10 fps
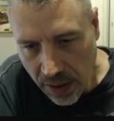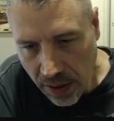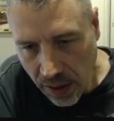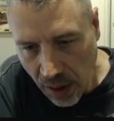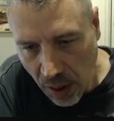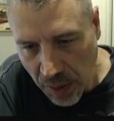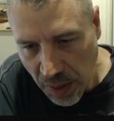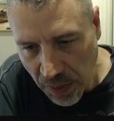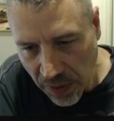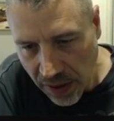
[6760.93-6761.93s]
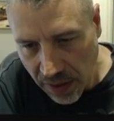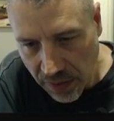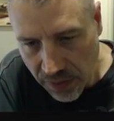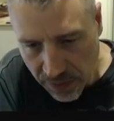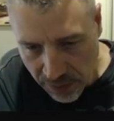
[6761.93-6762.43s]
you know, people that have
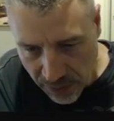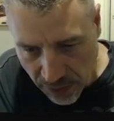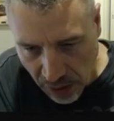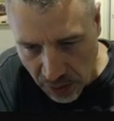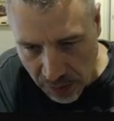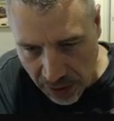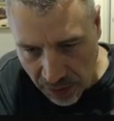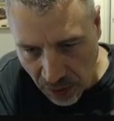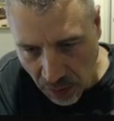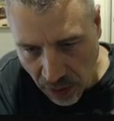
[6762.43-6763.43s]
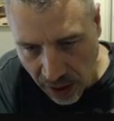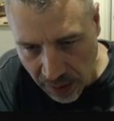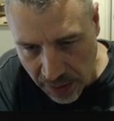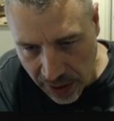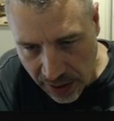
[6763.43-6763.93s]
followed me for a while,
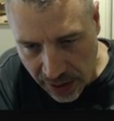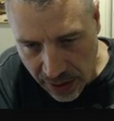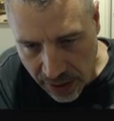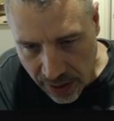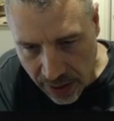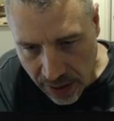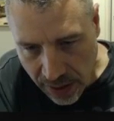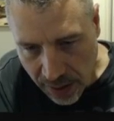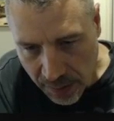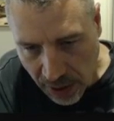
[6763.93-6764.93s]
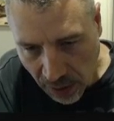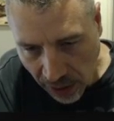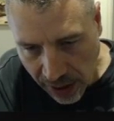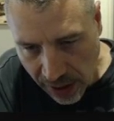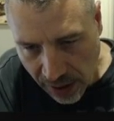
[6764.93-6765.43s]
but, I mean,
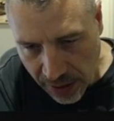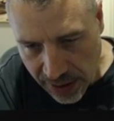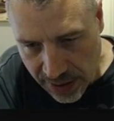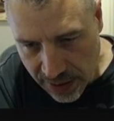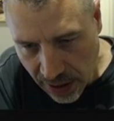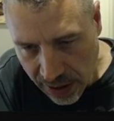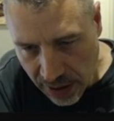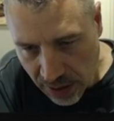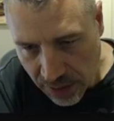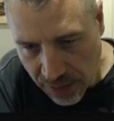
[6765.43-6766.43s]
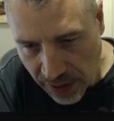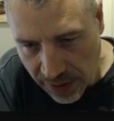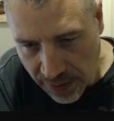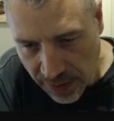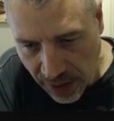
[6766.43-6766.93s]
granted, I don't get to talk to you
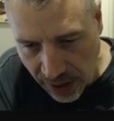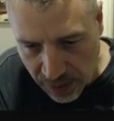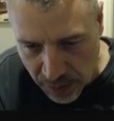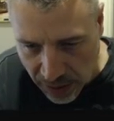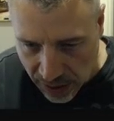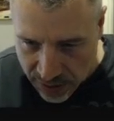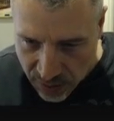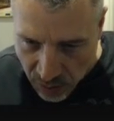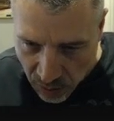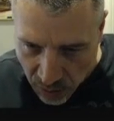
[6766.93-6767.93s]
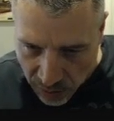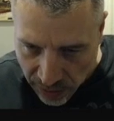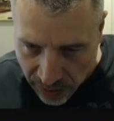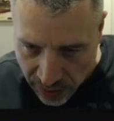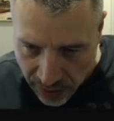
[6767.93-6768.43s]
face to face, but it's cool to,